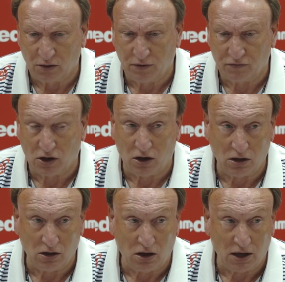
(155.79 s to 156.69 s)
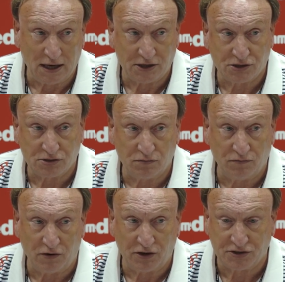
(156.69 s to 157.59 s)
We've got a lot of lads
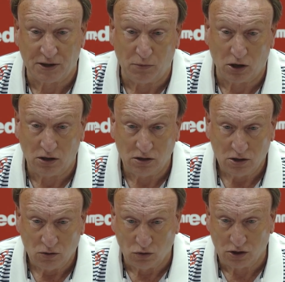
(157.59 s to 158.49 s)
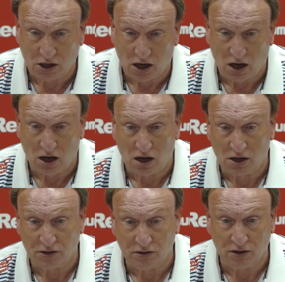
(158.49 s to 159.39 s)
very similar, work
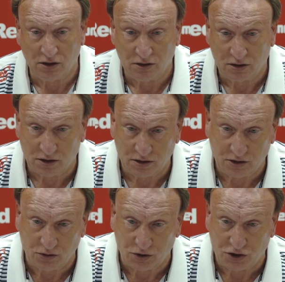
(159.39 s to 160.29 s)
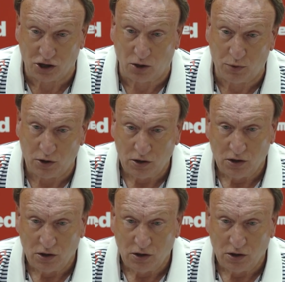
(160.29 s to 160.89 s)
hard and, and, and do a job.